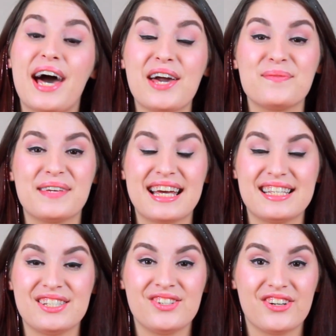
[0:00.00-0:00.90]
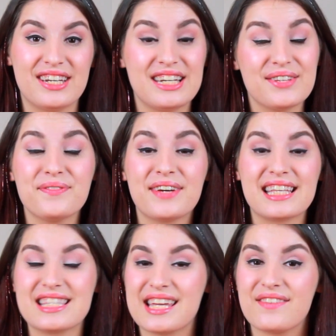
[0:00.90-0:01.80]
I hope you guys enjoyed it. Don't
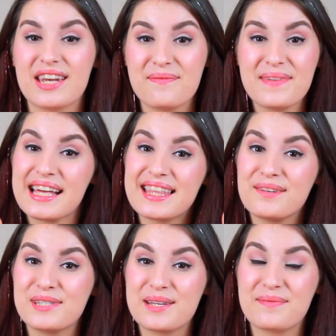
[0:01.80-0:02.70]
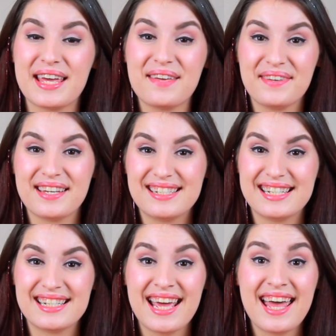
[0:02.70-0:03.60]
forget to give it a big thumbs up if you
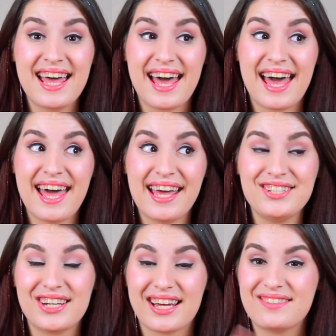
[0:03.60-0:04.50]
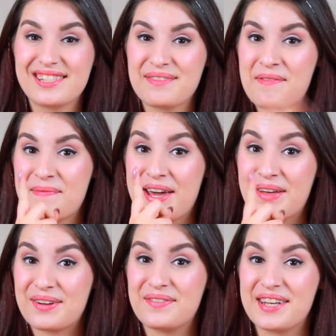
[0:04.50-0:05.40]
did, and check out some of my
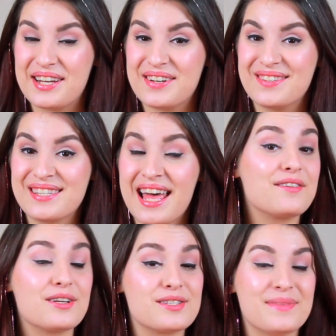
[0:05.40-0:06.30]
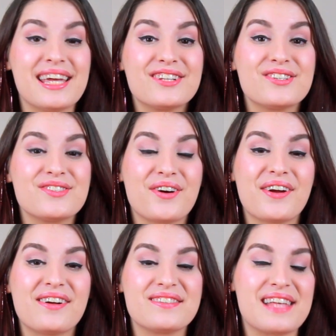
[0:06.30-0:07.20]
other videos. I've got some nail
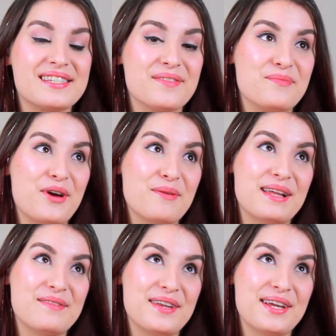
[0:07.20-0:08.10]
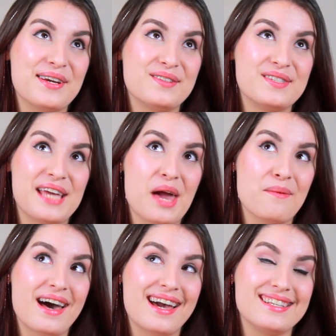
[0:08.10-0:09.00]
tutorials and some mermaid videos,
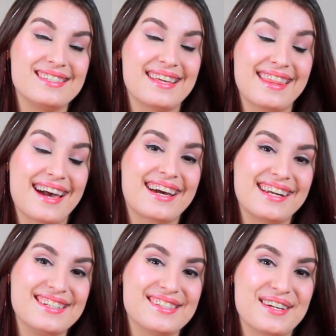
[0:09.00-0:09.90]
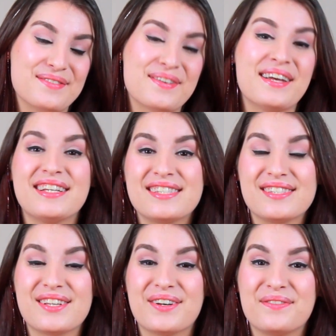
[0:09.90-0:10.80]
DIYs and that kind of stuff.
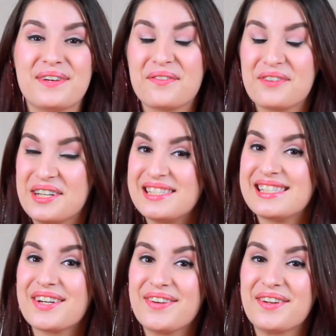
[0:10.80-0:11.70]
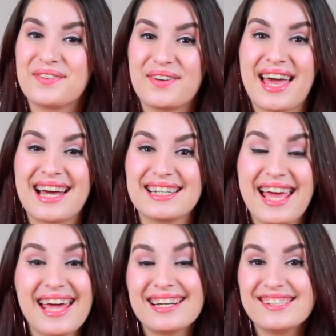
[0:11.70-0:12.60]
So feel free to stick around for that,
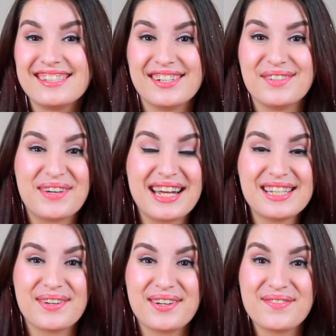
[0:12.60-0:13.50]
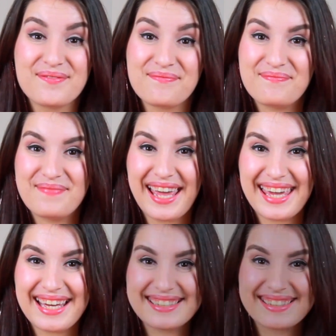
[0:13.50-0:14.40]
and I'll see you in my next one. Bye!